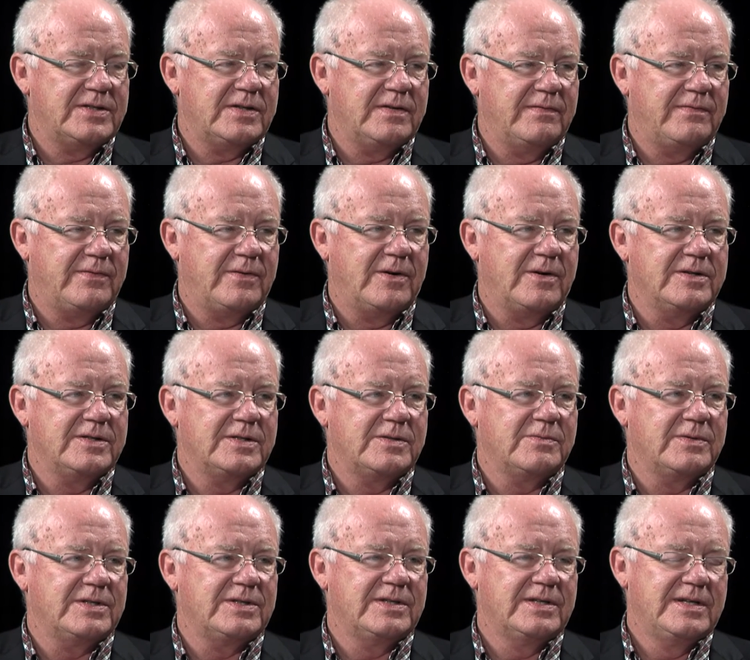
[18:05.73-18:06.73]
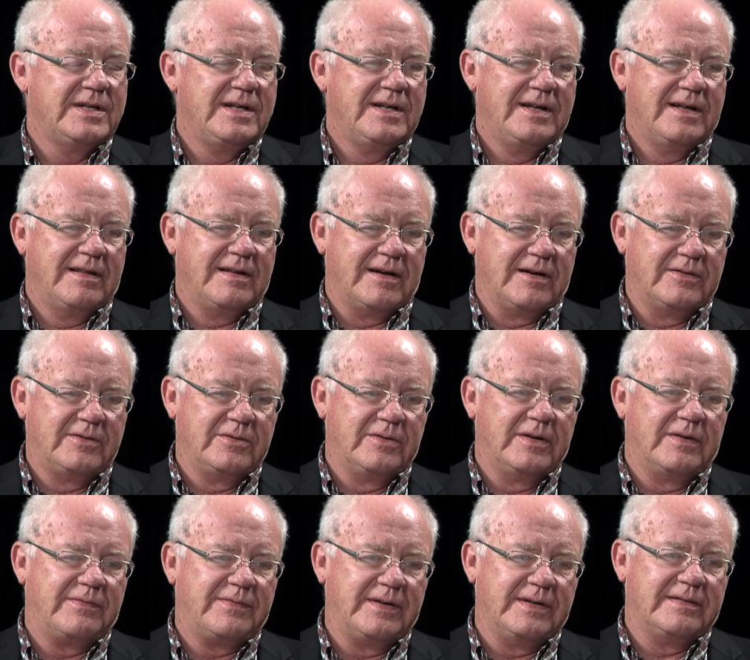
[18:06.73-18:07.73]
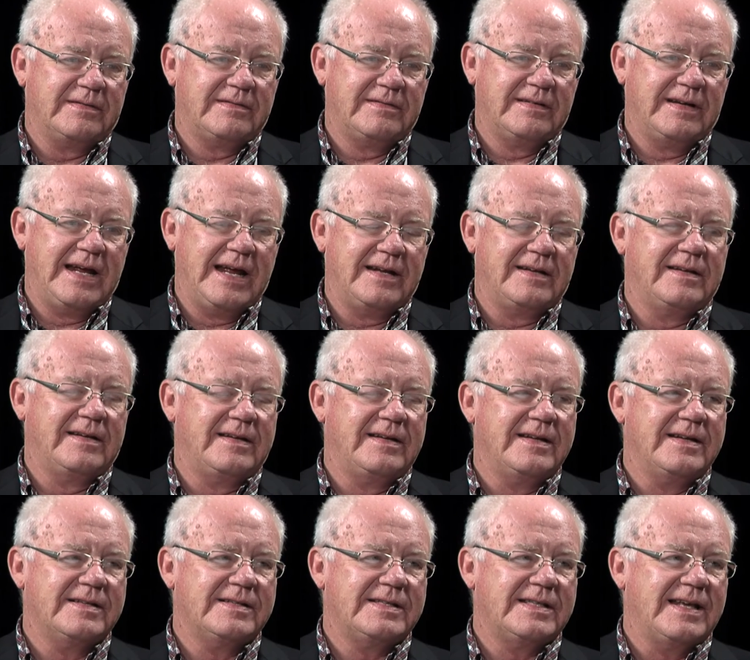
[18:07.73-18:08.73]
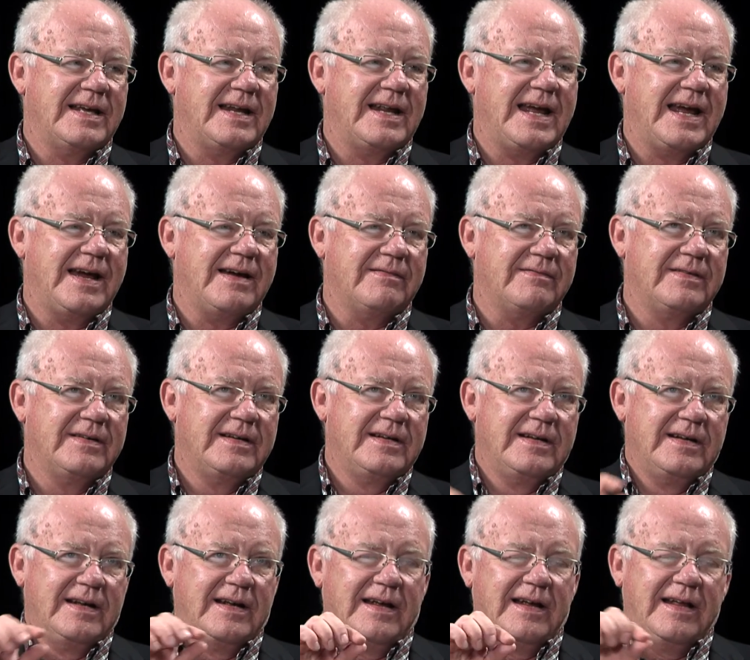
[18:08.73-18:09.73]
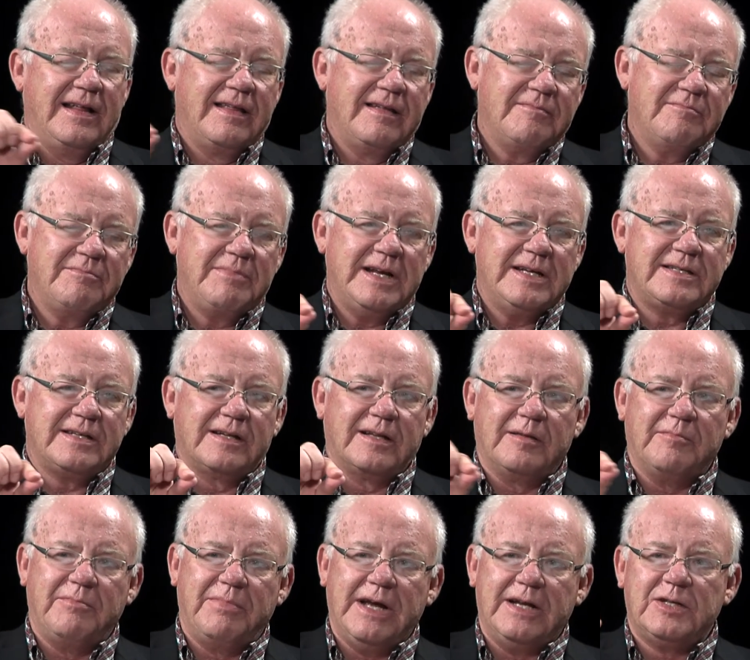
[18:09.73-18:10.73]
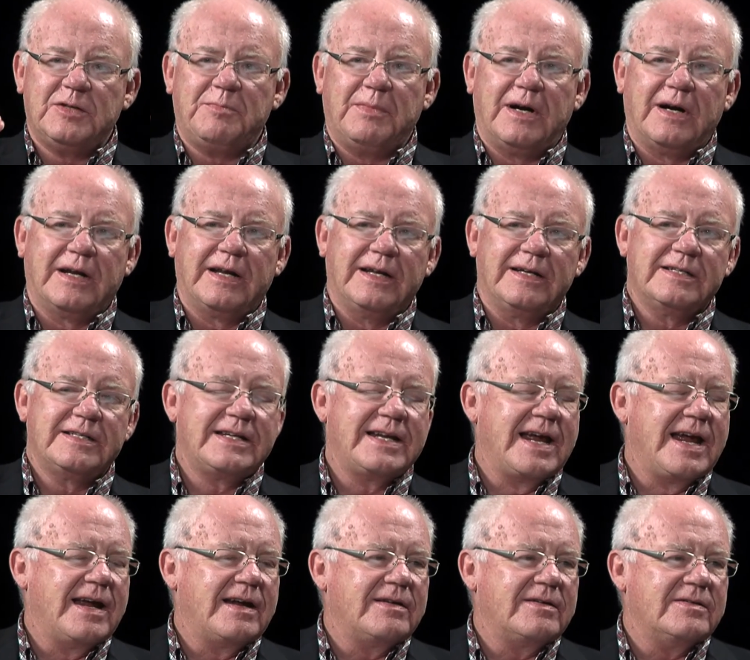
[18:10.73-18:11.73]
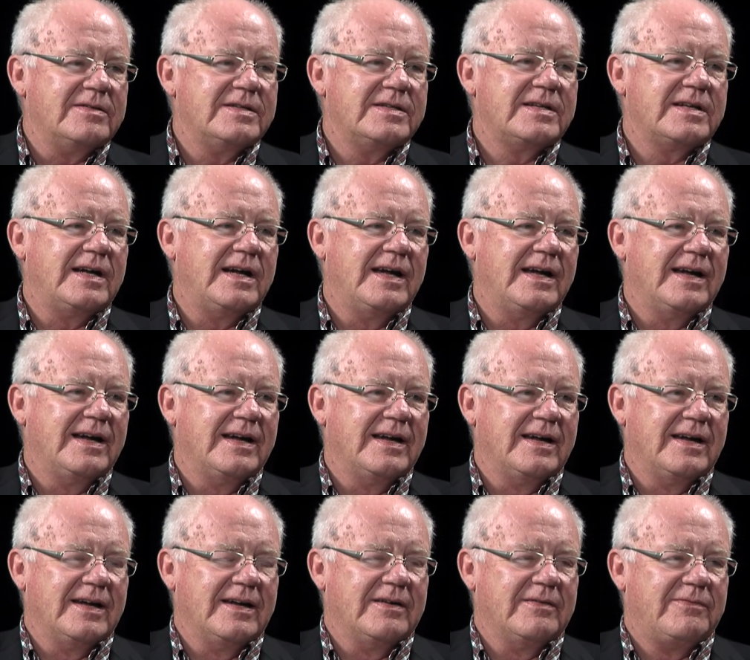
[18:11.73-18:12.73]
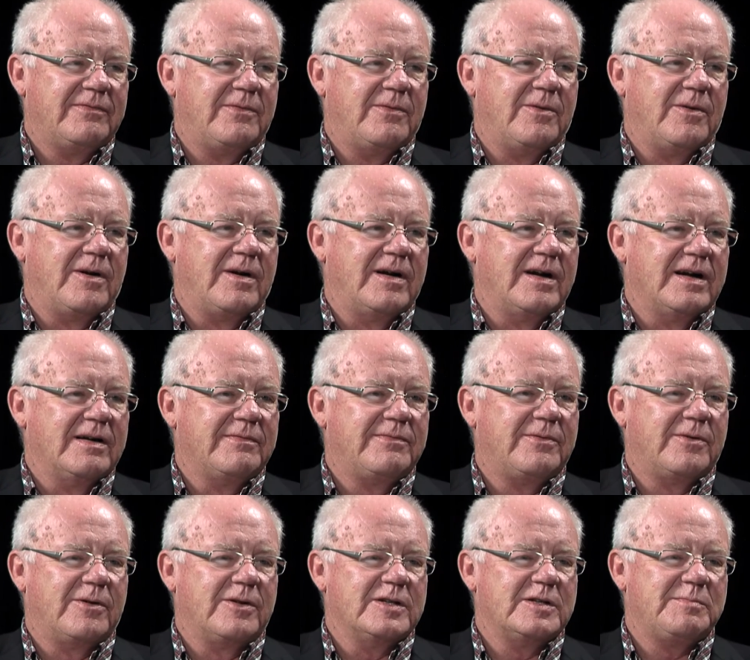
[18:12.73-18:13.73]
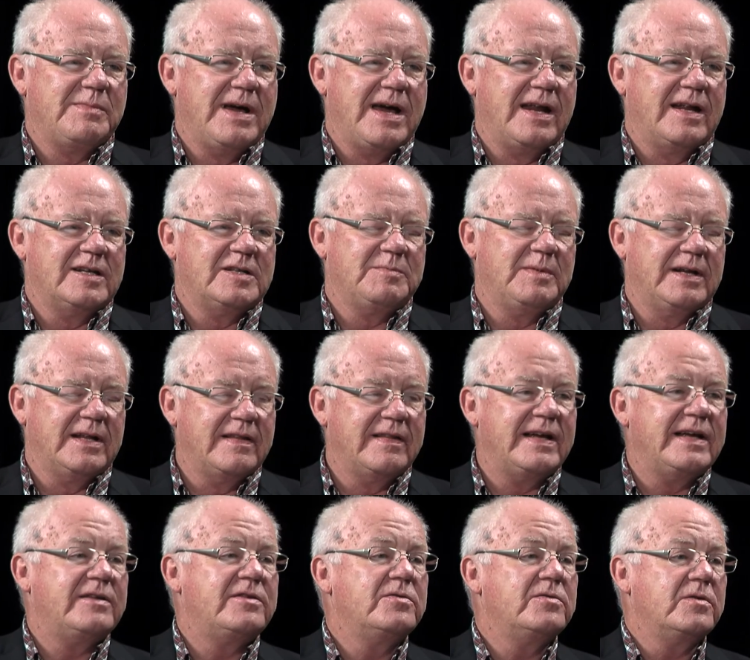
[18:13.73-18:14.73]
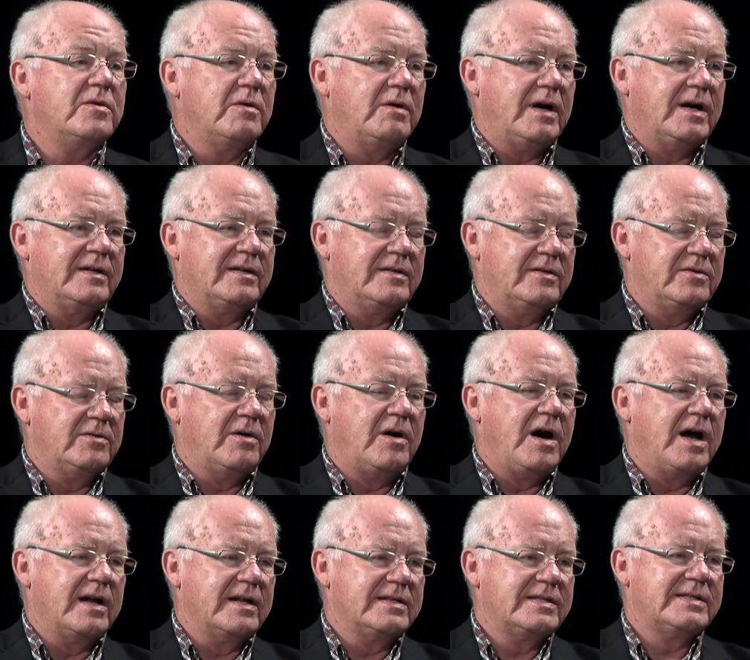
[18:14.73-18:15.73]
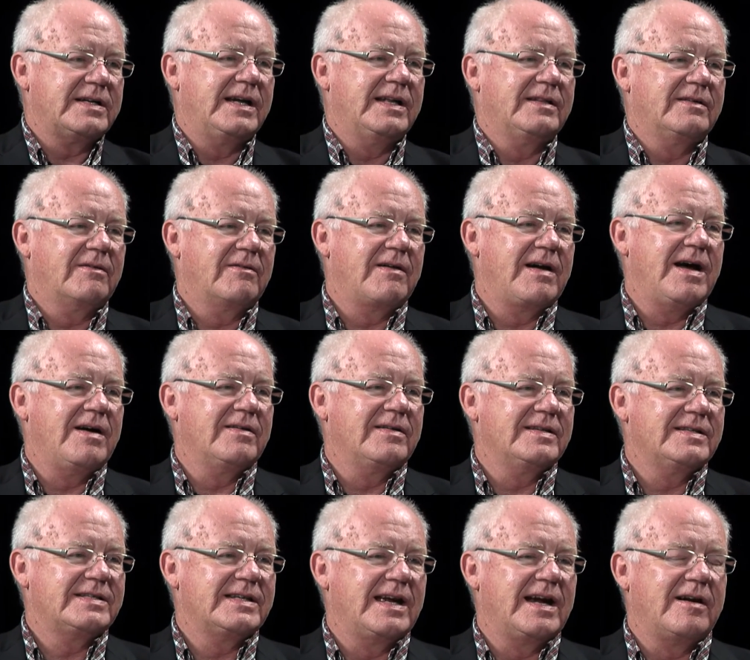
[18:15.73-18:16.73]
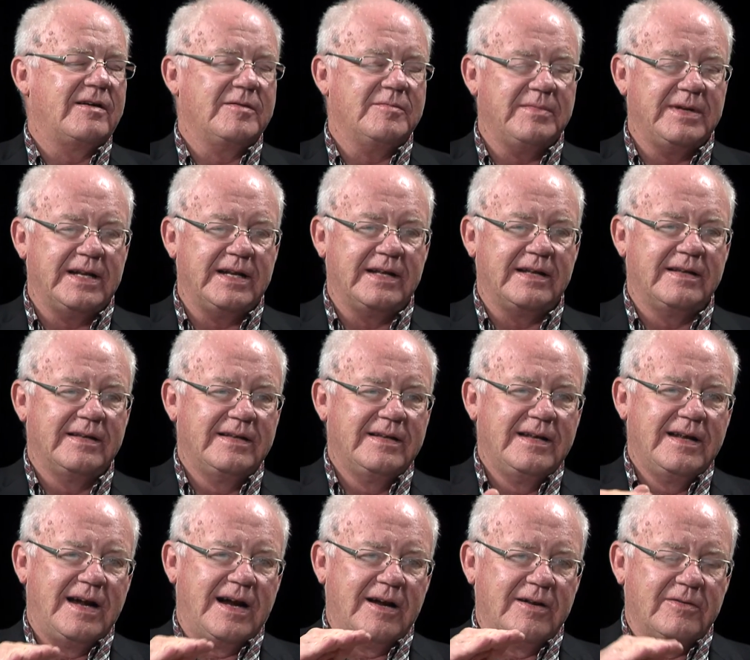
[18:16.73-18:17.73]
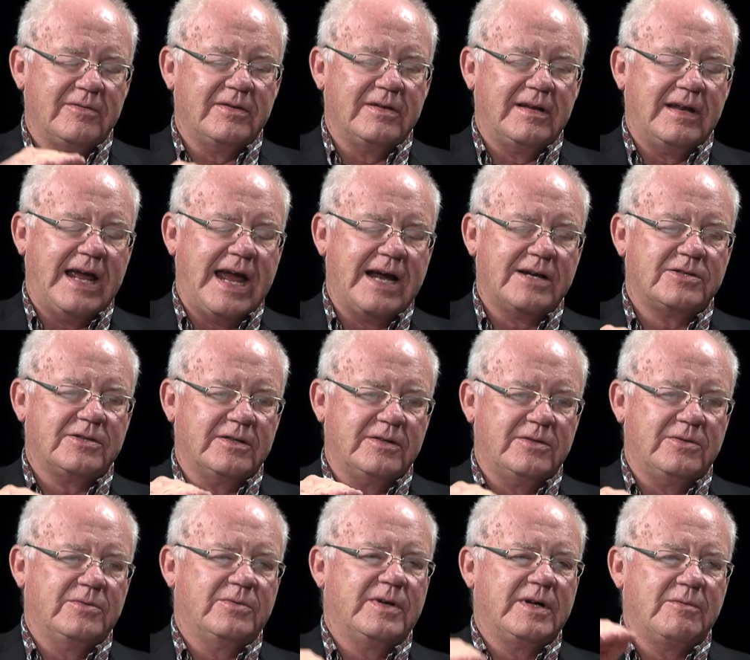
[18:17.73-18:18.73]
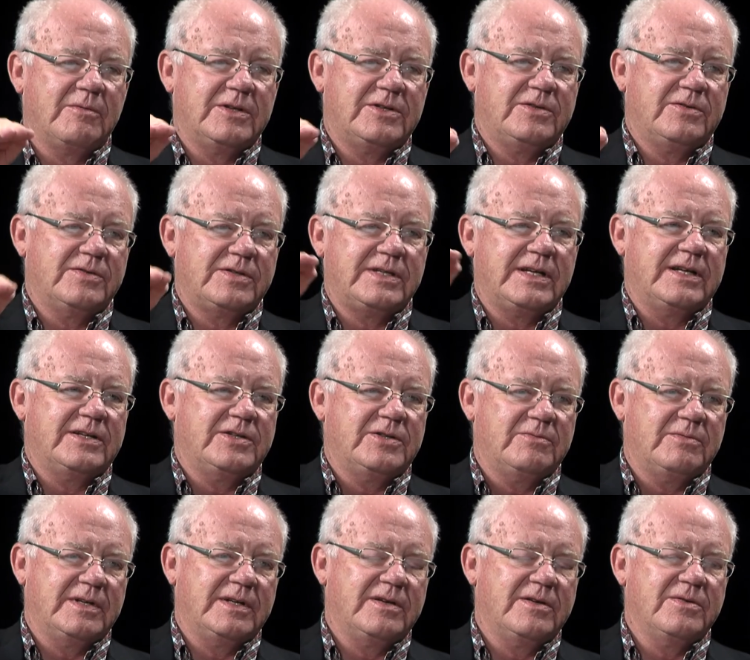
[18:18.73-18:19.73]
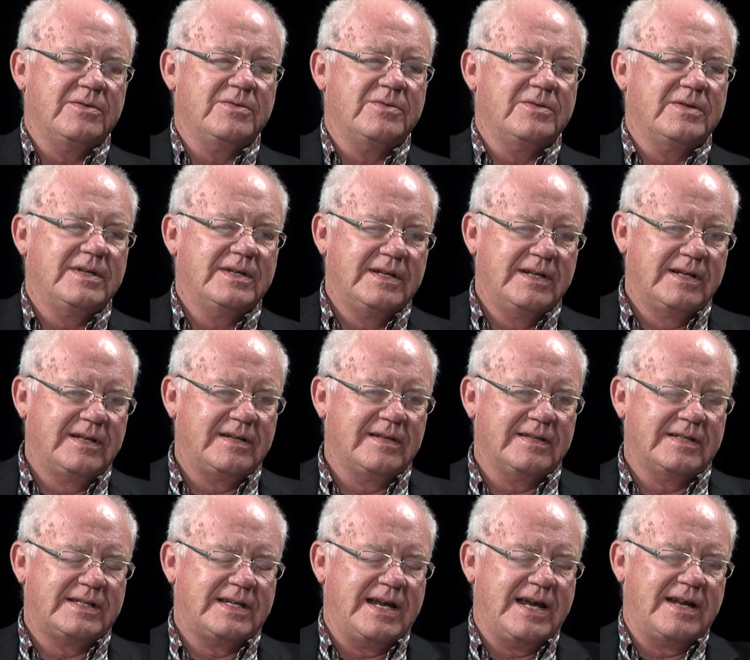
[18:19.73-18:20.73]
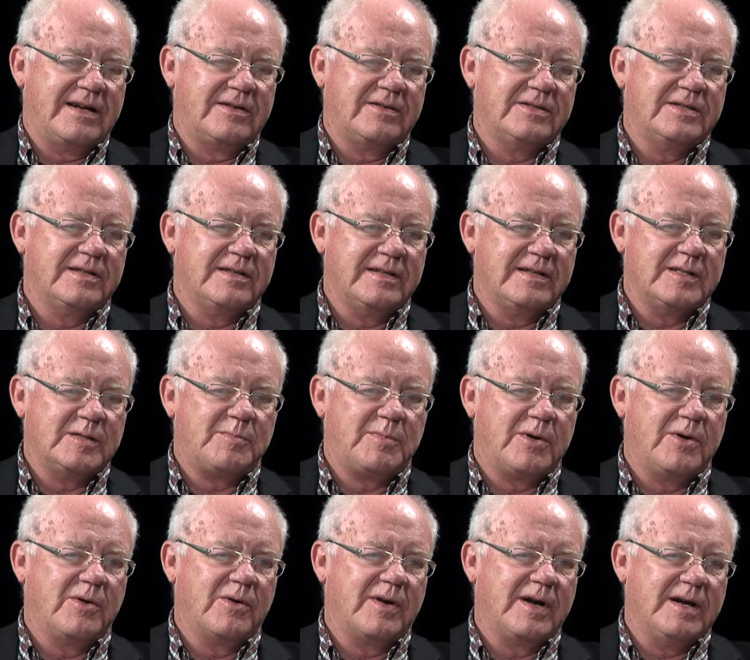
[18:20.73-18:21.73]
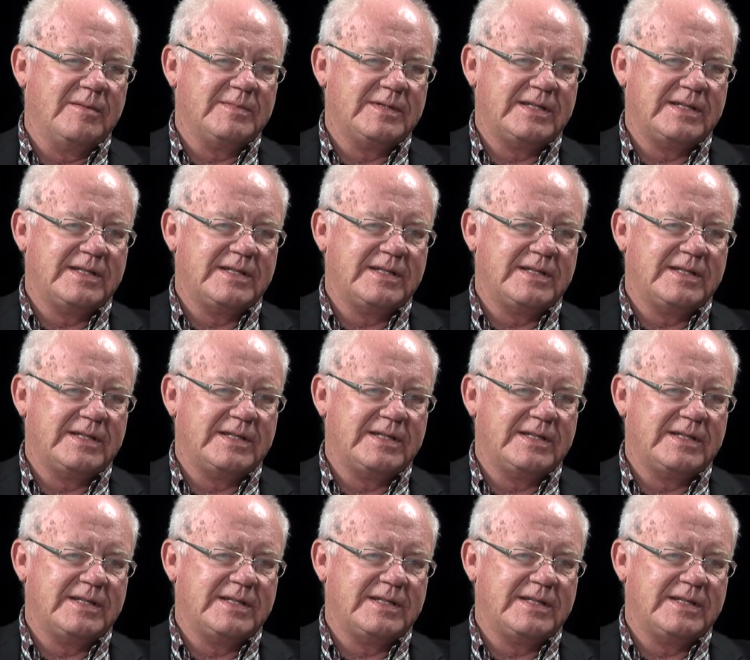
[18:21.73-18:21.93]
of forests, which there are two different entities that have basically benchmarking standards uh, for uh, forest management, and they too go out and do audits on the ground and say, are you meeting, are you actually doing what you said you would do to the standards of these programs?